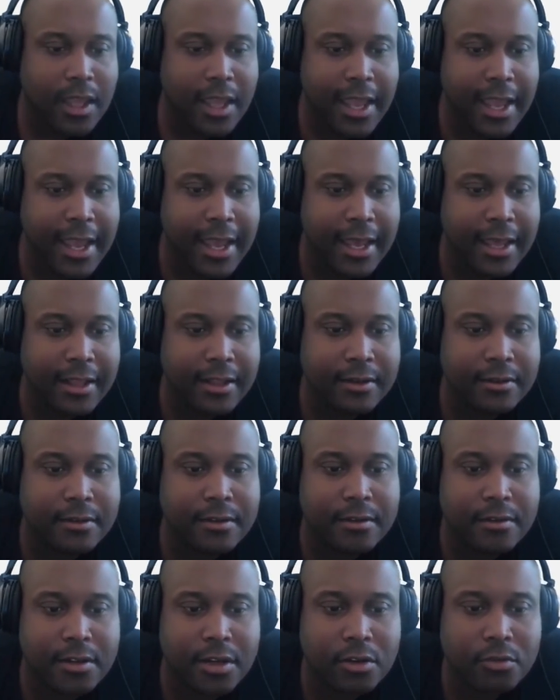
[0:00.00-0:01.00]

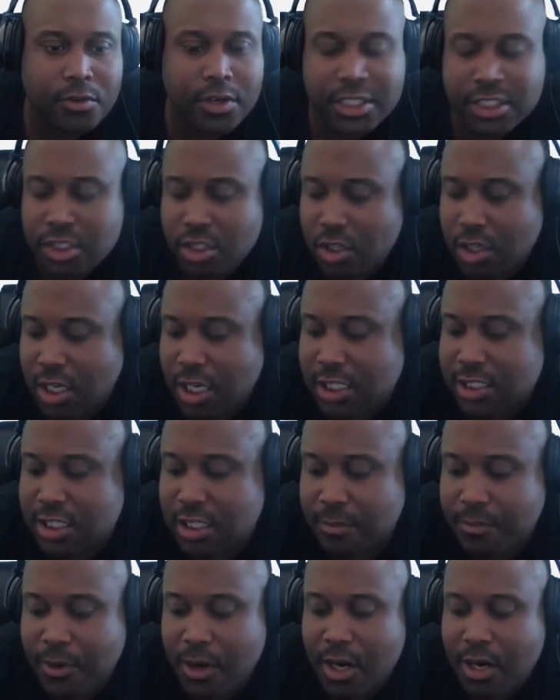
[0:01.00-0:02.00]
And the original cost of
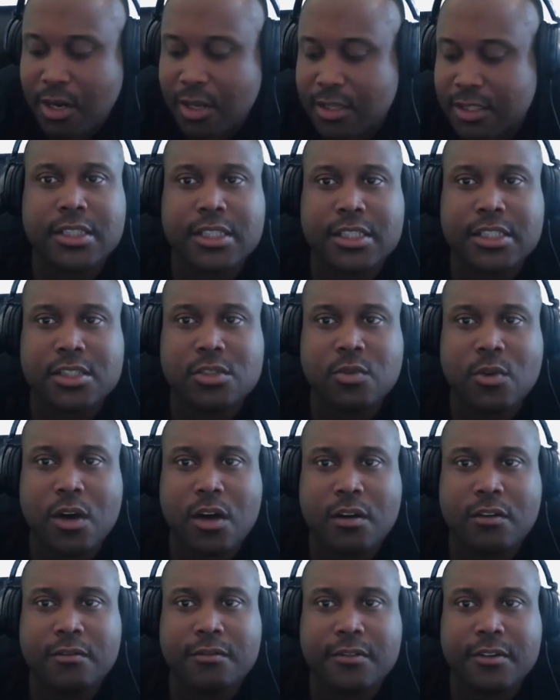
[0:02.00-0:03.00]
the product is
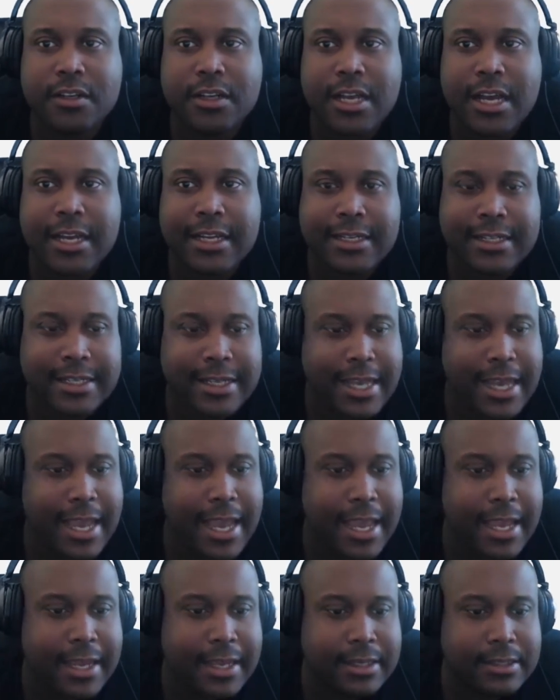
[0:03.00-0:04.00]

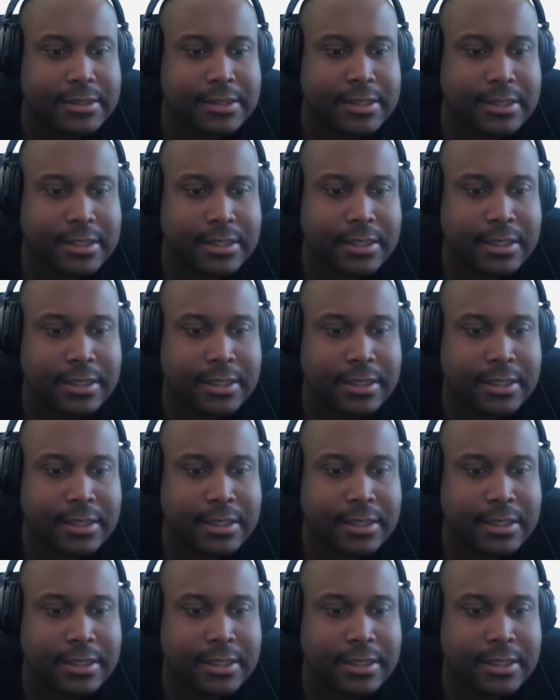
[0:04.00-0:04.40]
$12.98.